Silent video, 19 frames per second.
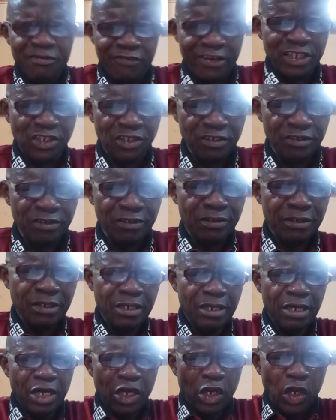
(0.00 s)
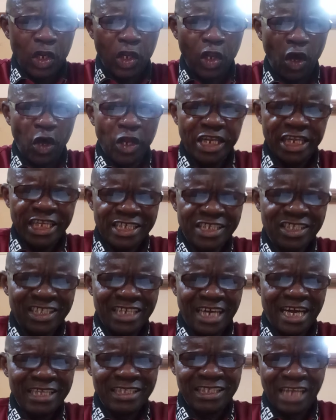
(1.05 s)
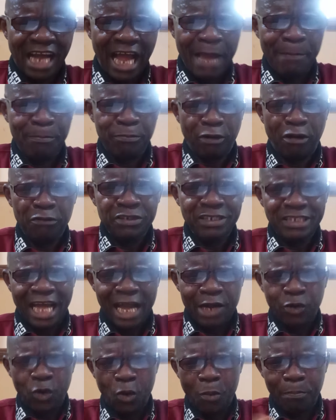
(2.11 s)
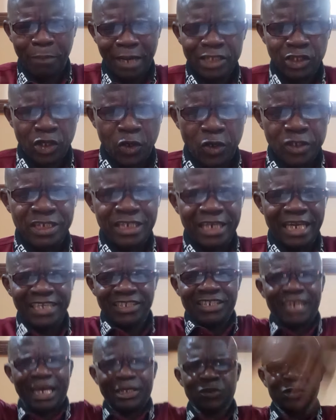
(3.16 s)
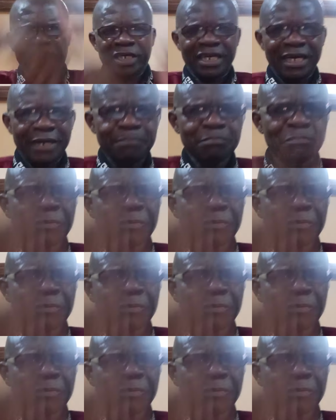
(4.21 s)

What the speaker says: perversion Lolita type of psychopathology. Let's try together.